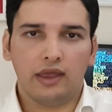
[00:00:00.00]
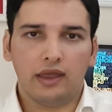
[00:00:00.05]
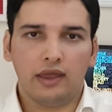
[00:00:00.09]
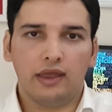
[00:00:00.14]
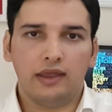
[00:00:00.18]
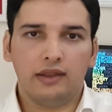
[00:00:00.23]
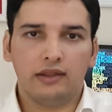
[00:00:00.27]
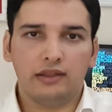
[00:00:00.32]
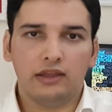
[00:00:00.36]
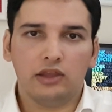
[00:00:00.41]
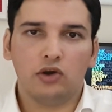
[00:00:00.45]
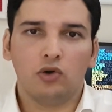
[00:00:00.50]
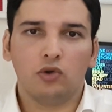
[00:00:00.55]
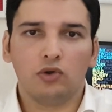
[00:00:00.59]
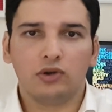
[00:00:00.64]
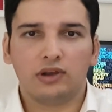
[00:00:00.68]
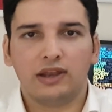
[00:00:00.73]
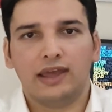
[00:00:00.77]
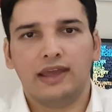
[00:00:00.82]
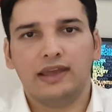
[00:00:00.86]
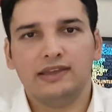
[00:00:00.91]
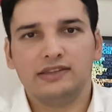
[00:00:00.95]
In the
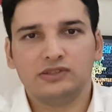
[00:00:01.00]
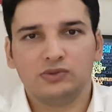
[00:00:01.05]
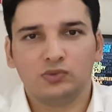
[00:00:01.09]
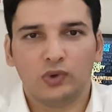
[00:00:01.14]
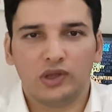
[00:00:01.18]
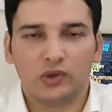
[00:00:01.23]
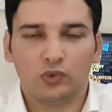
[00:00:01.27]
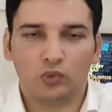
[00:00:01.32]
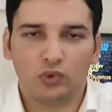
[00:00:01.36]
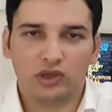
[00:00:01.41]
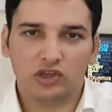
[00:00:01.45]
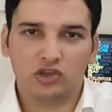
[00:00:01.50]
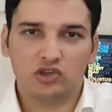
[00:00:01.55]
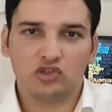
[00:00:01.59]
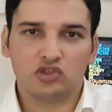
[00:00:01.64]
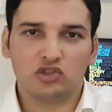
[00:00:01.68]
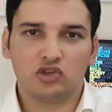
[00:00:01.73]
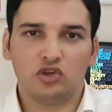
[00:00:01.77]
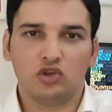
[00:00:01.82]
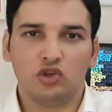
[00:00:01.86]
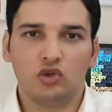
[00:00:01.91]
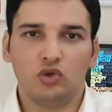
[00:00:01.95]
old days, when we
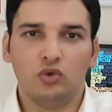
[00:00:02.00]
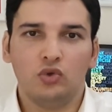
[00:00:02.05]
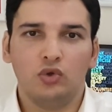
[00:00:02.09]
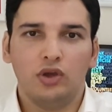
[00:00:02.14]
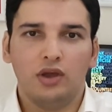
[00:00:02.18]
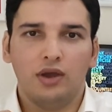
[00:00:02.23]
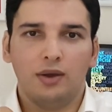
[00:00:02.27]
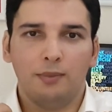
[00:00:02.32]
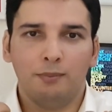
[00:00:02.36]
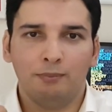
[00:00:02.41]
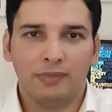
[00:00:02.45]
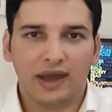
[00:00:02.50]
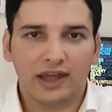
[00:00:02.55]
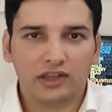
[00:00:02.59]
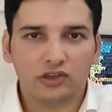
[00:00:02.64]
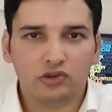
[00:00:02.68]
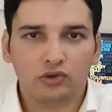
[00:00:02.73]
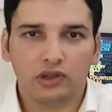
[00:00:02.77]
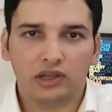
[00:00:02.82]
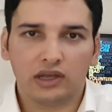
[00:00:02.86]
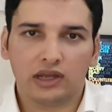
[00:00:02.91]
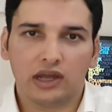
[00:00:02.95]
used to do
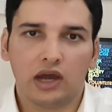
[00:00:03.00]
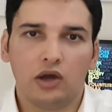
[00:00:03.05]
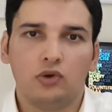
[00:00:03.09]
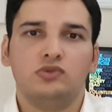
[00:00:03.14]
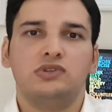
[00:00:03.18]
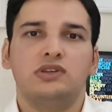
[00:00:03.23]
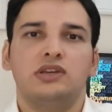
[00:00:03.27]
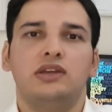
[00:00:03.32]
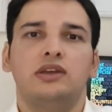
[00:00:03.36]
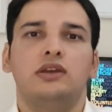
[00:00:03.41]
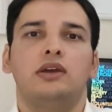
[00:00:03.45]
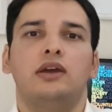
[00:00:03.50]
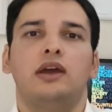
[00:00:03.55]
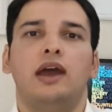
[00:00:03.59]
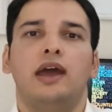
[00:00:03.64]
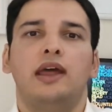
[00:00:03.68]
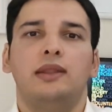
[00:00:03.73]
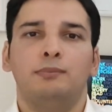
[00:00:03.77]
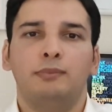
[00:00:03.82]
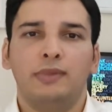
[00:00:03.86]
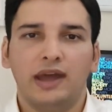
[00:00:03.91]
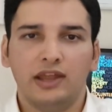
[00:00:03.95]
manual accounting
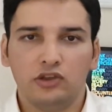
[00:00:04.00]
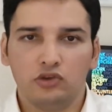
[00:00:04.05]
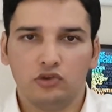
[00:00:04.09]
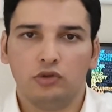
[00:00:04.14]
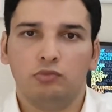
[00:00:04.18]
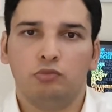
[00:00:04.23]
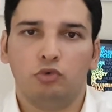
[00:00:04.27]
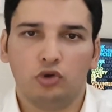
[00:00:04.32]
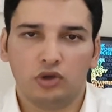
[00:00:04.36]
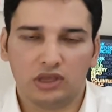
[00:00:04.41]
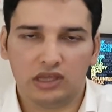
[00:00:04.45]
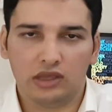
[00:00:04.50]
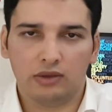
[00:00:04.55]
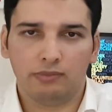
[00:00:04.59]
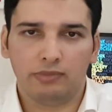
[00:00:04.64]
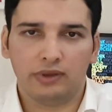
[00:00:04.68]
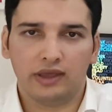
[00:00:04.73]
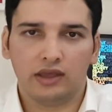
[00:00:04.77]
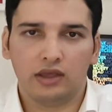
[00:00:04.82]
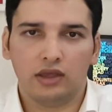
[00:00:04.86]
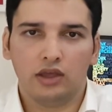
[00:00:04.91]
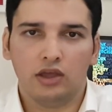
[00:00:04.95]
and manual
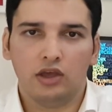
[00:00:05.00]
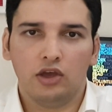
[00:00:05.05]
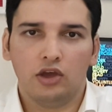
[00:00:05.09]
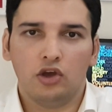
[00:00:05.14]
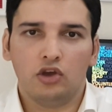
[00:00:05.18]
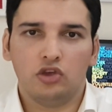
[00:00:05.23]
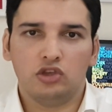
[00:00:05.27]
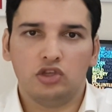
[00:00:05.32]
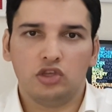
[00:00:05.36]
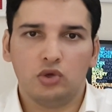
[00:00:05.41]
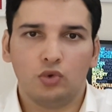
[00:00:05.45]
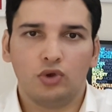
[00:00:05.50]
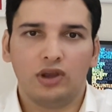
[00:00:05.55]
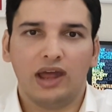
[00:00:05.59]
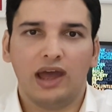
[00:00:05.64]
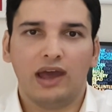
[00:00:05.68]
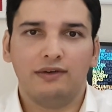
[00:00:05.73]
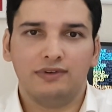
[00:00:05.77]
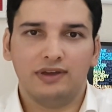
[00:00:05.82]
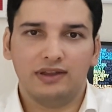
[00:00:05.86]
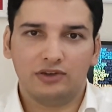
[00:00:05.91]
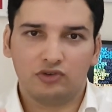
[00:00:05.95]
bookkeeping, you would
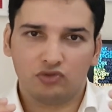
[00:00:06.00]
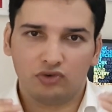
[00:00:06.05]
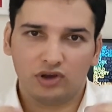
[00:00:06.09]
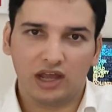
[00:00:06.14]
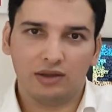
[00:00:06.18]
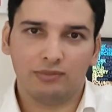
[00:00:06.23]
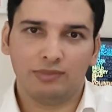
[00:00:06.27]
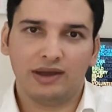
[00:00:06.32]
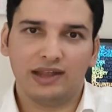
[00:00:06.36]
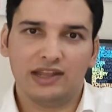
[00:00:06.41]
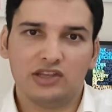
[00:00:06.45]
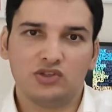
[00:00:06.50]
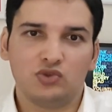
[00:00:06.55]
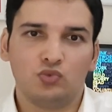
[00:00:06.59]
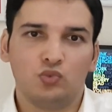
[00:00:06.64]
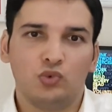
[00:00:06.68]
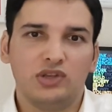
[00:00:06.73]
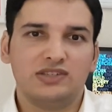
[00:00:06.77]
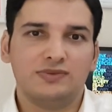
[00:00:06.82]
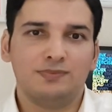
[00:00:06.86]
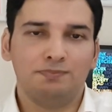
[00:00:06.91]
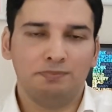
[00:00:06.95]
have a trial balance
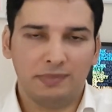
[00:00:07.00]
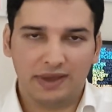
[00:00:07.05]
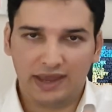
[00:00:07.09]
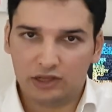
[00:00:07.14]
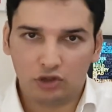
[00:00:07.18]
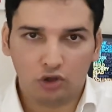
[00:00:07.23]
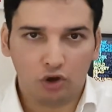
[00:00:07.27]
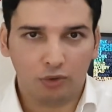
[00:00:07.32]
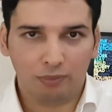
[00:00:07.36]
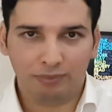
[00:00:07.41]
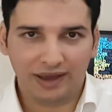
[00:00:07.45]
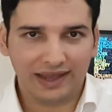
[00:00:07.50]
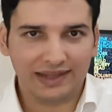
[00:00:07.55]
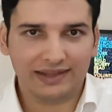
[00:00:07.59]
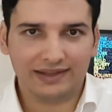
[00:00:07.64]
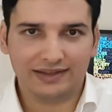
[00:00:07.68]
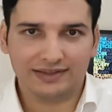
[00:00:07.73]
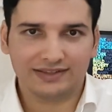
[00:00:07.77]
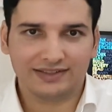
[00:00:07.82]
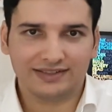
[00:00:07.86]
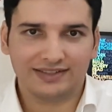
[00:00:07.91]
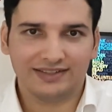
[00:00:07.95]
which may not
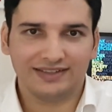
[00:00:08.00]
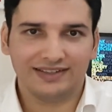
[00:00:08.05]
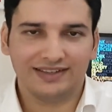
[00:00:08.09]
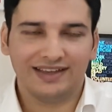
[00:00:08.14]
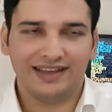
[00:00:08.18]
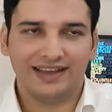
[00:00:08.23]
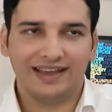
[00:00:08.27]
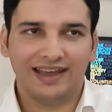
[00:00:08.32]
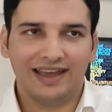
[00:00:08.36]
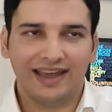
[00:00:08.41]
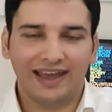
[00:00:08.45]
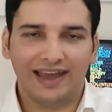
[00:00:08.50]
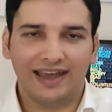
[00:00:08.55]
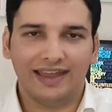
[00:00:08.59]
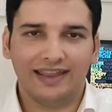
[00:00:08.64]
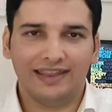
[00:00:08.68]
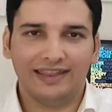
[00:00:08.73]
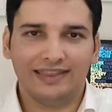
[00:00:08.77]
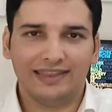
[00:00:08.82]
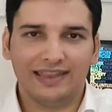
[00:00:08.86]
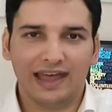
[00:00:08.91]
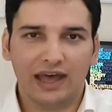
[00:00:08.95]
balance,
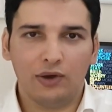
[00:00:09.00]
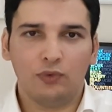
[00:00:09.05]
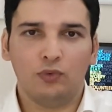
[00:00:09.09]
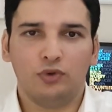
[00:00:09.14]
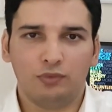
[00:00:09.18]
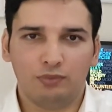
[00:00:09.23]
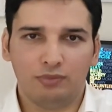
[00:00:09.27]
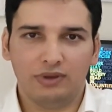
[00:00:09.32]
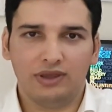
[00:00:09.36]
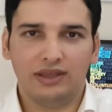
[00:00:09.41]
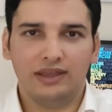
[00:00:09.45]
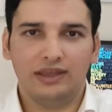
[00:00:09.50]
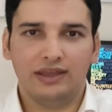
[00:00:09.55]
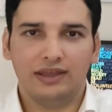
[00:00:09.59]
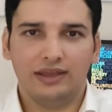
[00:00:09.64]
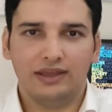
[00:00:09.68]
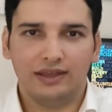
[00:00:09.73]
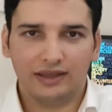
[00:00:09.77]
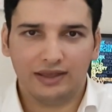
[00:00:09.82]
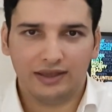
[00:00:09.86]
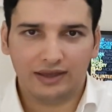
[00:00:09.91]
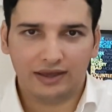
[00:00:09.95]
and that would be
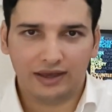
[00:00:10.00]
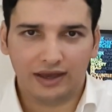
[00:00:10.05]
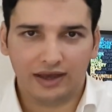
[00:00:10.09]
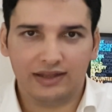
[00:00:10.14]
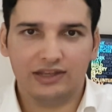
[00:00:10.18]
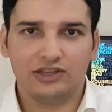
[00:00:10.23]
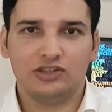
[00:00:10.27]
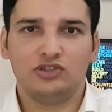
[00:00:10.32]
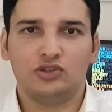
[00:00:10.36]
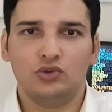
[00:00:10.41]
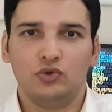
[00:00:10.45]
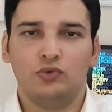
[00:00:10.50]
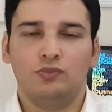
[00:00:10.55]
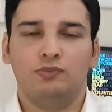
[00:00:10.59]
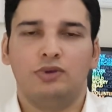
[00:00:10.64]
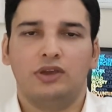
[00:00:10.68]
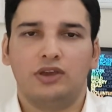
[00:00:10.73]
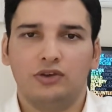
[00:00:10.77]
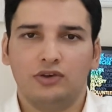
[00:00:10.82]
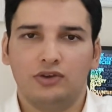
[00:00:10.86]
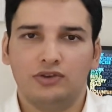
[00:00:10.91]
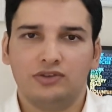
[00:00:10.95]
an issue
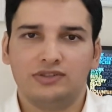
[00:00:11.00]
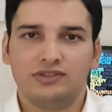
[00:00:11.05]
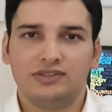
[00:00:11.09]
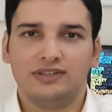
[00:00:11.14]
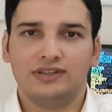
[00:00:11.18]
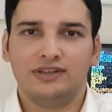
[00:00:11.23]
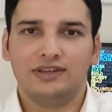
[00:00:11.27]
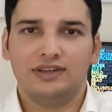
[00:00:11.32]
because